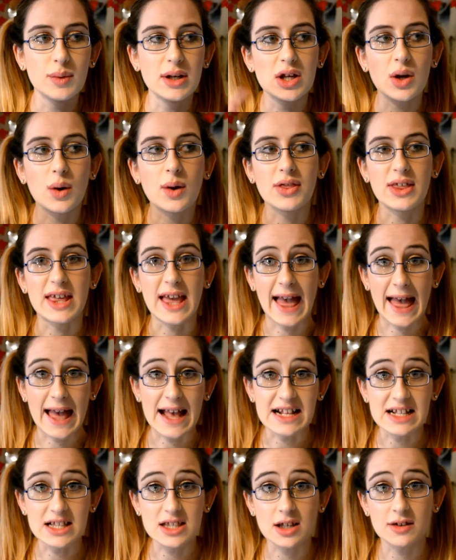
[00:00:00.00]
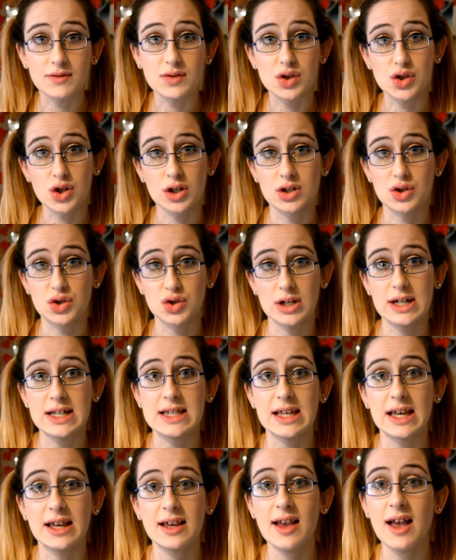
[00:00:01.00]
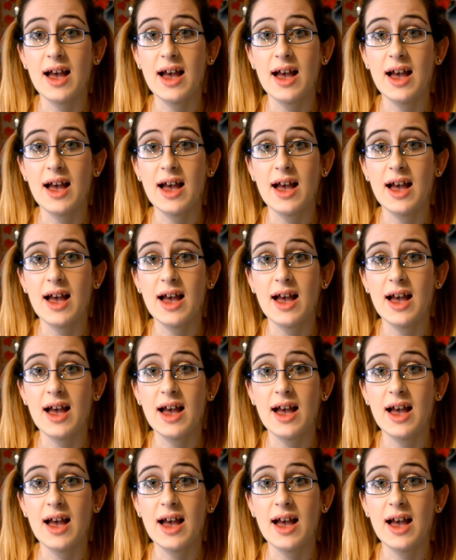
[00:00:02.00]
you go at the end of your trick or treating